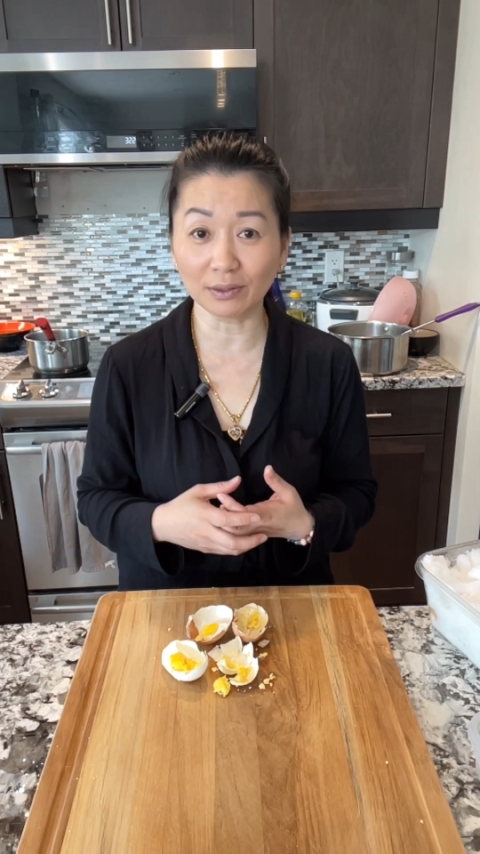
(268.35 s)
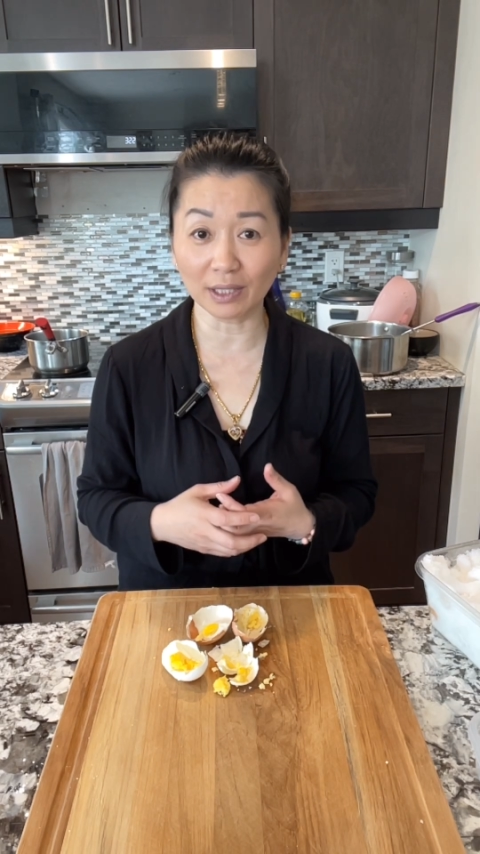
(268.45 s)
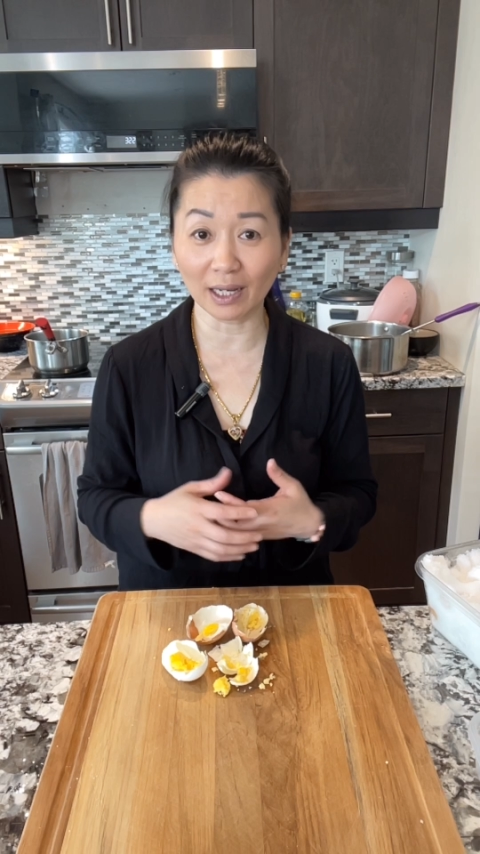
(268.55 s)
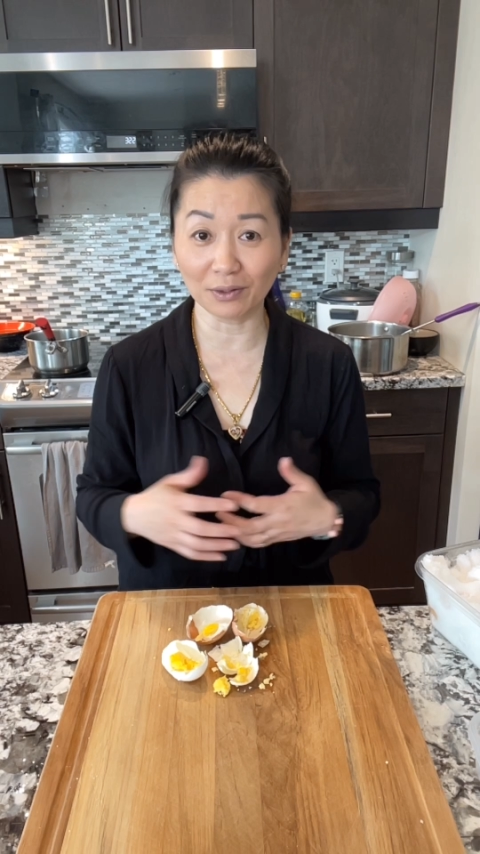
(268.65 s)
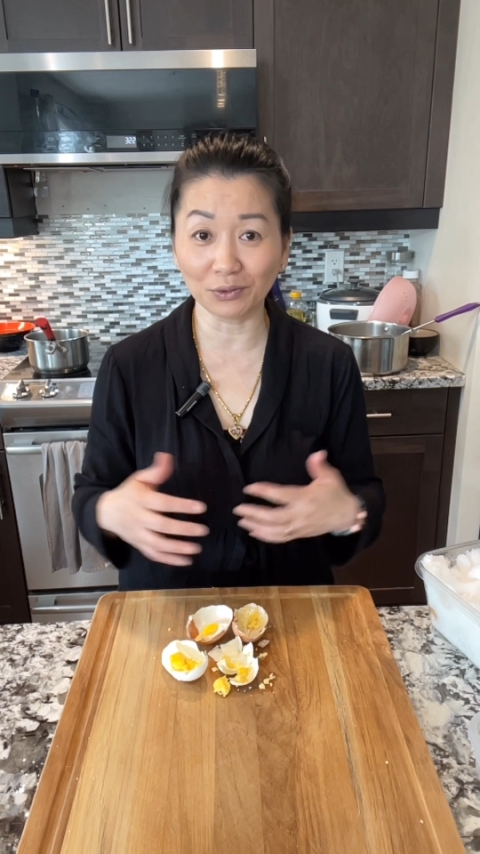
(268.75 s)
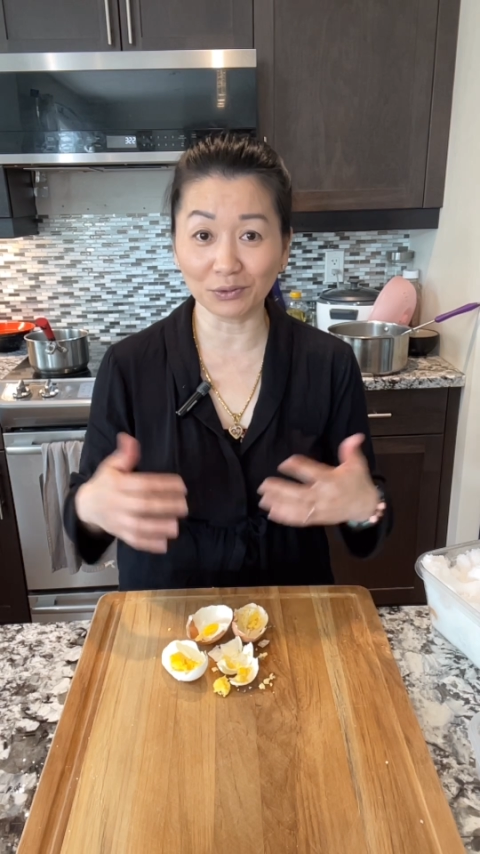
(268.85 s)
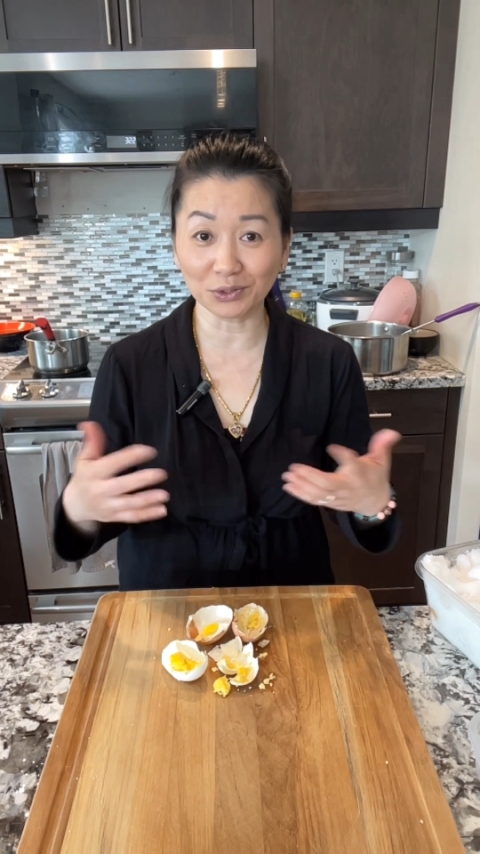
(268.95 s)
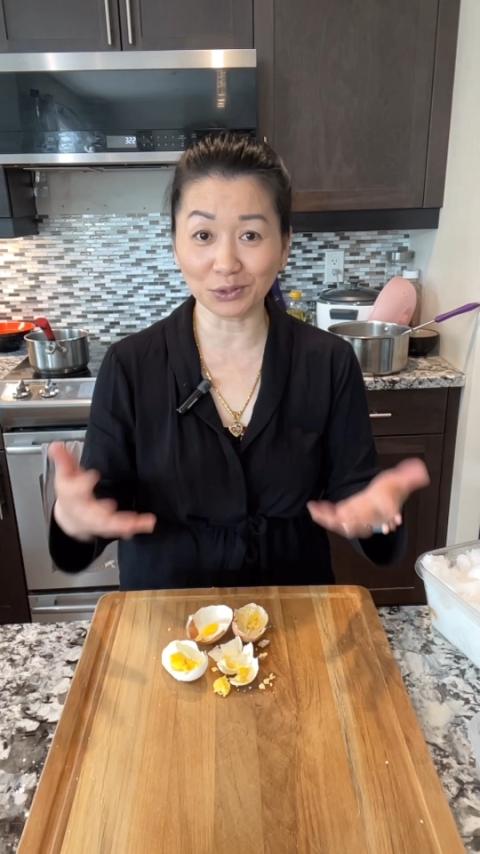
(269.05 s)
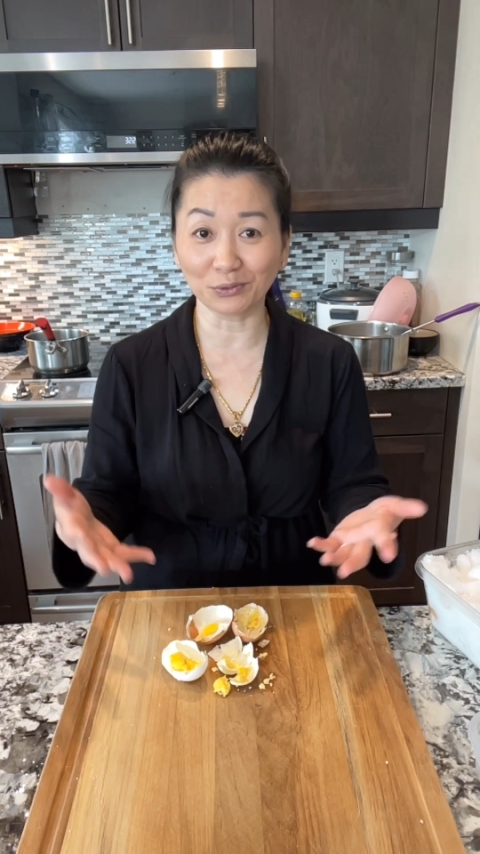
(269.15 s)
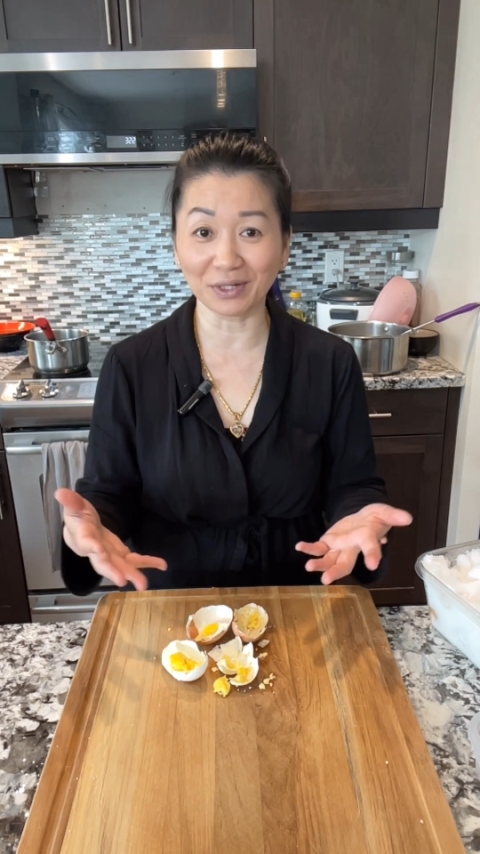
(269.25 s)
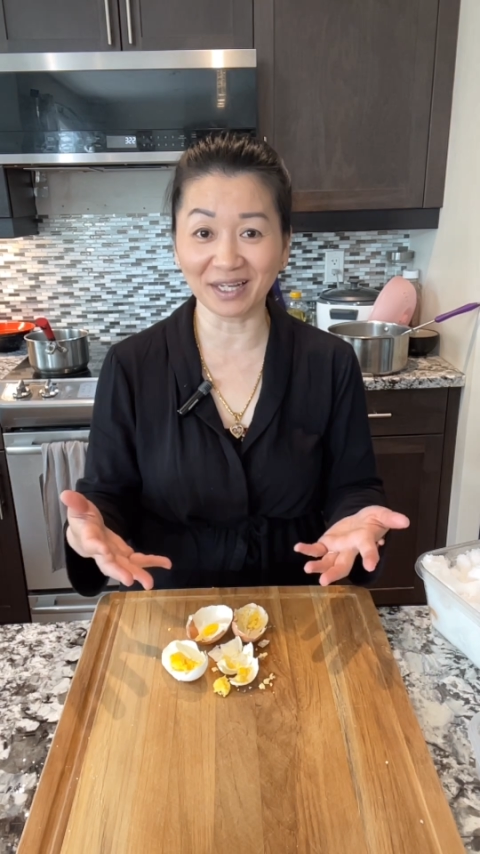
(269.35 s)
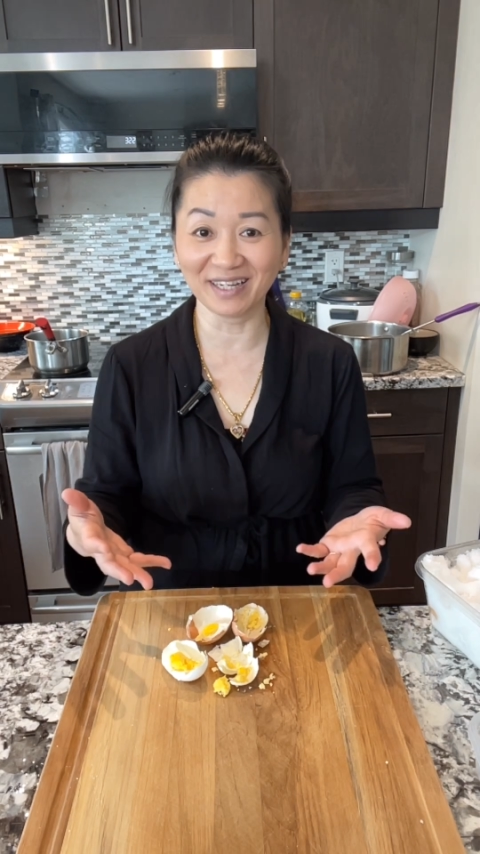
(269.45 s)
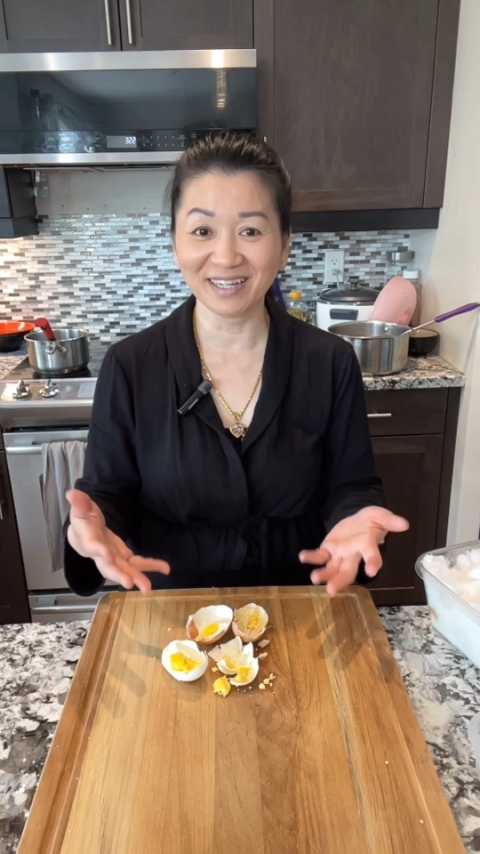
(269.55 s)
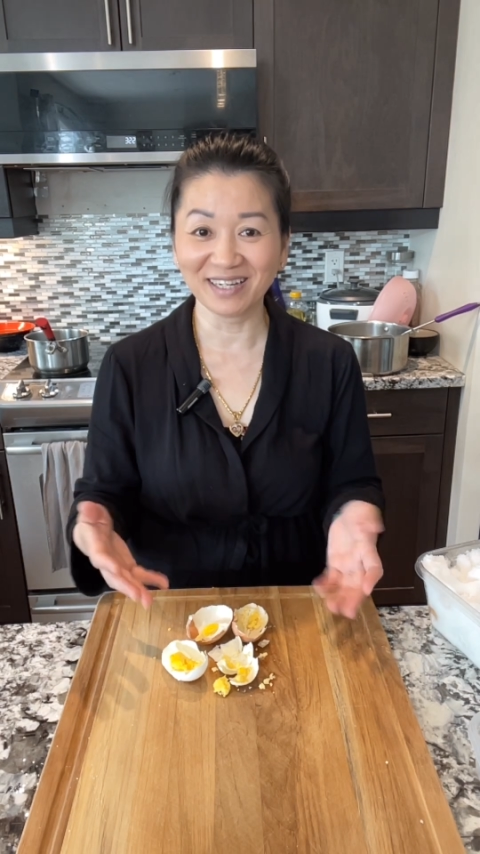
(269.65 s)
to tell you a story.